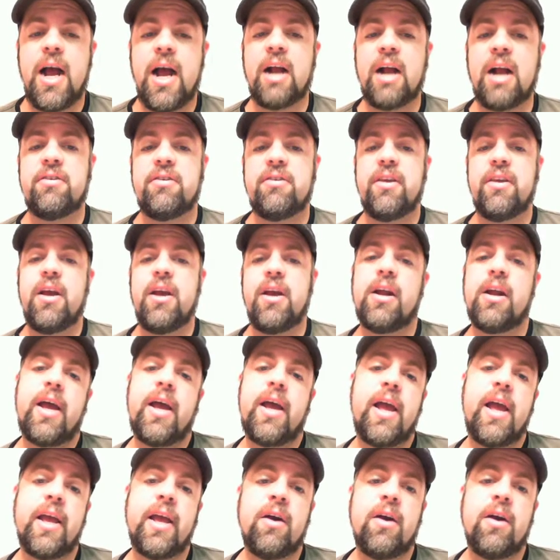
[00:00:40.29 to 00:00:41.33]
Actually got to
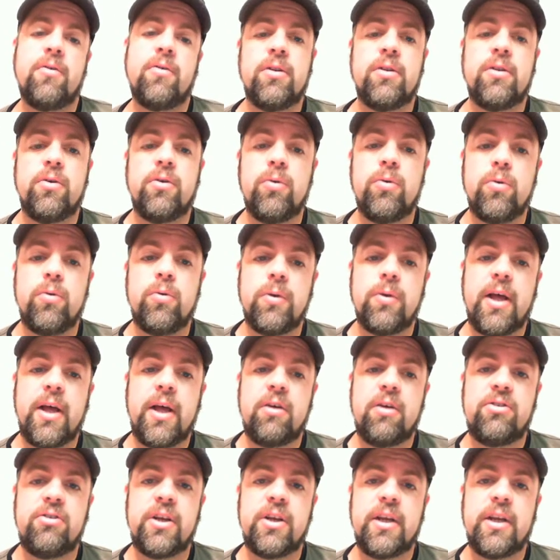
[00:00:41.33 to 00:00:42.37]
hang out in the Google
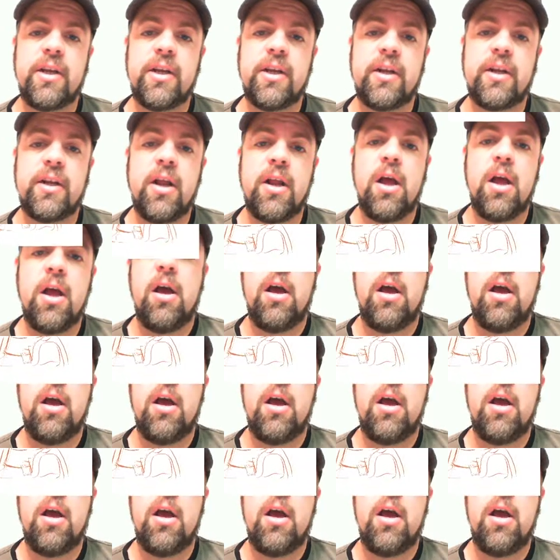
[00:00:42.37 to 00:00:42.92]
Lounge again